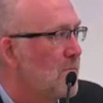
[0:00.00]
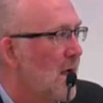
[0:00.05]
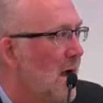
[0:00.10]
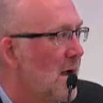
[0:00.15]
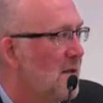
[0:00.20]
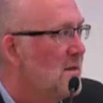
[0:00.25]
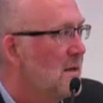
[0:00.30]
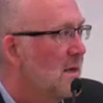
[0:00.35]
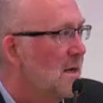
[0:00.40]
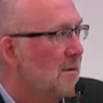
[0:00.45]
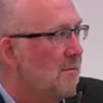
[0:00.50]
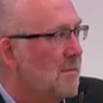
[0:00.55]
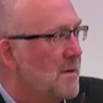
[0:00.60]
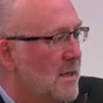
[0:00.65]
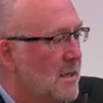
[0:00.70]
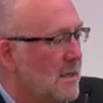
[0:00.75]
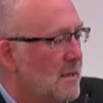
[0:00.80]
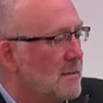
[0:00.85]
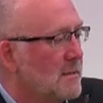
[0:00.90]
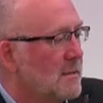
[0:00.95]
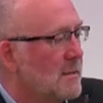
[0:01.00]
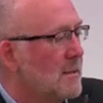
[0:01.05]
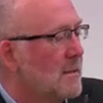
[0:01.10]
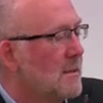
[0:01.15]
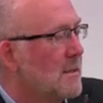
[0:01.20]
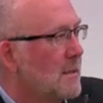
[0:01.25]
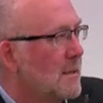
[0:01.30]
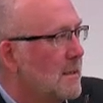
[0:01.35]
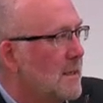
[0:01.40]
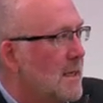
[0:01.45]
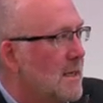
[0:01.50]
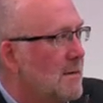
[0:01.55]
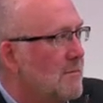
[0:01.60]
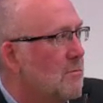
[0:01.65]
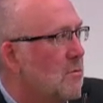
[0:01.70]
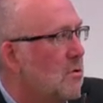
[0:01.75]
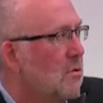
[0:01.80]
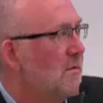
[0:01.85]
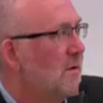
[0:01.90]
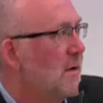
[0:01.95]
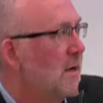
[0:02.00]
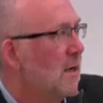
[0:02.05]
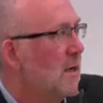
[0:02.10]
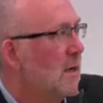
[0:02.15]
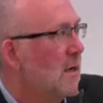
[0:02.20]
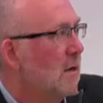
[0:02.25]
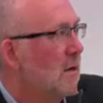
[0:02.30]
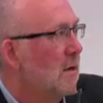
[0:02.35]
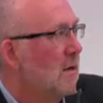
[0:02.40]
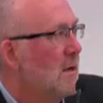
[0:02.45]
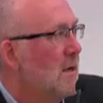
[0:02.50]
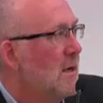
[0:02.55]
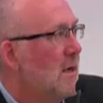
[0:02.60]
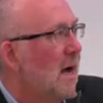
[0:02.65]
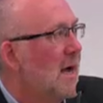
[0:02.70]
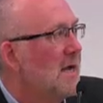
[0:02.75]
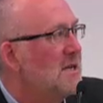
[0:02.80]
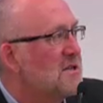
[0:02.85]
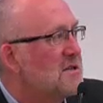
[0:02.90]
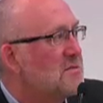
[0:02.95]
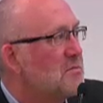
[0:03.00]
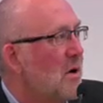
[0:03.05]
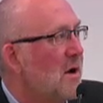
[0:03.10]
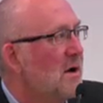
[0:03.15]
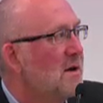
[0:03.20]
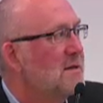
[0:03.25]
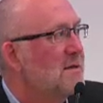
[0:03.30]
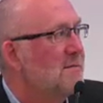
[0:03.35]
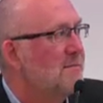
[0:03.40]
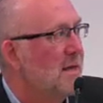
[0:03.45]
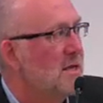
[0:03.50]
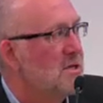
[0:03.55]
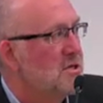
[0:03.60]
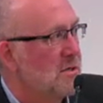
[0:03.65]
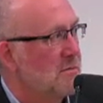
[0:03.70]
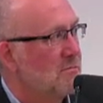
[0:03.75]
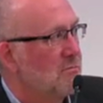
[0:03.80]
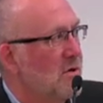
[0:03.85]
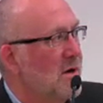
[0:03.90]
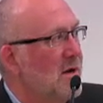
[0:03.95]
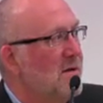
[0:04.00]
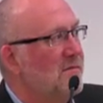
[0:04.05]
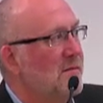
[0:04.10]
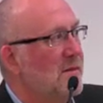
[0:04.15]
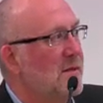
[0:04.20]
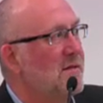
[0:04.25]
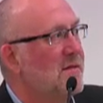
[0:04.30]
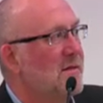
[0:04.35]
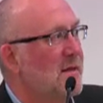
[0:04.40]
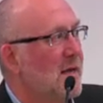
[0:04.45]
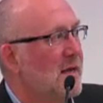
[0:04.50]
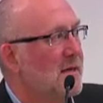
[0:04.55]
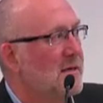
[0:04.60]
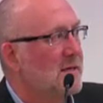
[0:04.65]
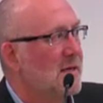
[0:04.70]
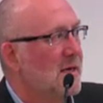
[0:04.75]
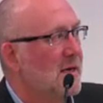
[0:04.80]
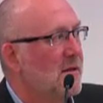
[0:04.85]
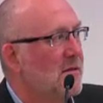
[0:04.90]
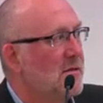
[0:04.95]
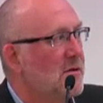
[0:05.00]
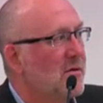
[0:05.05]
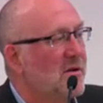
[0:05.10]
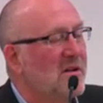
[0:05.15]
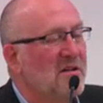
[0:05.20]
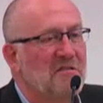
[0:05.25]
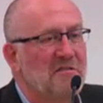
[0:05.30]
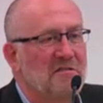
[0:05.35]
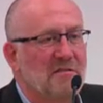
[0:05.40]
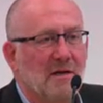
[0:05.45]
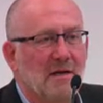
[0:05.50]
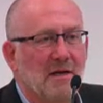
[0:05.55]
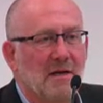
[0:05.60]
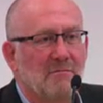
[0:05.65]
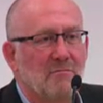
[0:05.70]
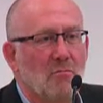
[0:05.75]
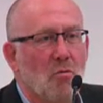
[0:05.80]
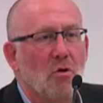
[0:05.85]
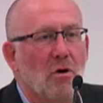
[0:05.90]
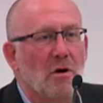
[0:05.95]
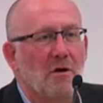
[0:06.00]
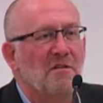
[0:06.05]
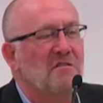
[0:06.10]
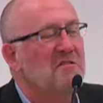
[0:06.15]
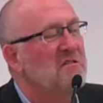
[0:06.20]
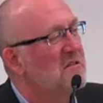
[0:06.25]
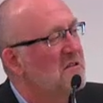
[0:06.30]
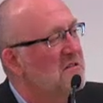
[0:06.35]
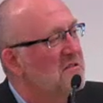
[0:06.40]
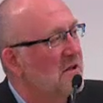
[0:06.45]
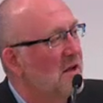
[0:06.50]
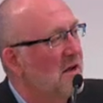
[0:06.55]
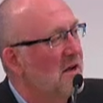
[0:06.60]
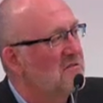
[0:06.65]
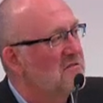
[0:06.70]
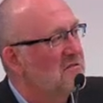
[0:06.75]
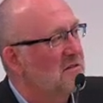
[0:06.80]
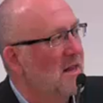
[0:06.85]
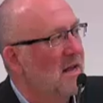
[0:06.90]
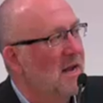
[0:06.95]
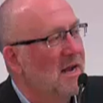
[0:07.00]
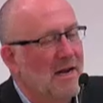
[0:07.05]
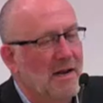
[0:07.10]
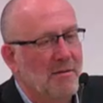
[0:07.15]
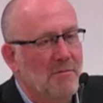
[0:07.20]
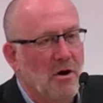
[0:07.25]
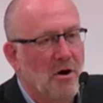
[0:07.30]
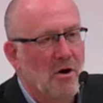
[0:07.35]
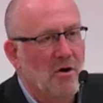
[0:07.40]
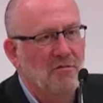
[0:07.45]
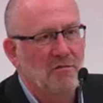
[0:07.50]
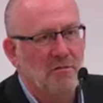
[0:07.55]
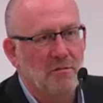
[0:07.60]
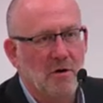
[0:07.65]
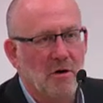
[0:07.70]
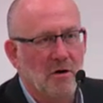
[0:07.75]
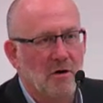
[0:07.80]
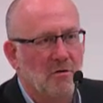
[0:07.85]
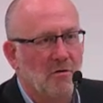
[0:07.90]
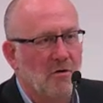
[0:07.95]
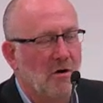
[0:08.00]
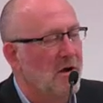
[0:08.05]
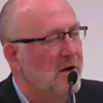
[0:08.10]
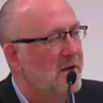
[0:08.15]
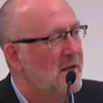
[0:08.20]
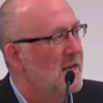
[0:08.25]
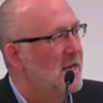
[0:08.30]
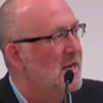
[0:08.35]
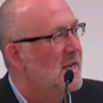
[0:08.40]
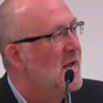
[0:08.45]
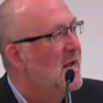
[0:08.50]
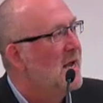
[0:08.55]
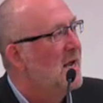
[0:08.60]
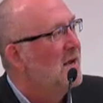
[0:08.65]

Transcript: I think I'm going to keep moving here. I just wanted to mention briefly that there is more. This is a slide I borrowed from Kurt Kroenke.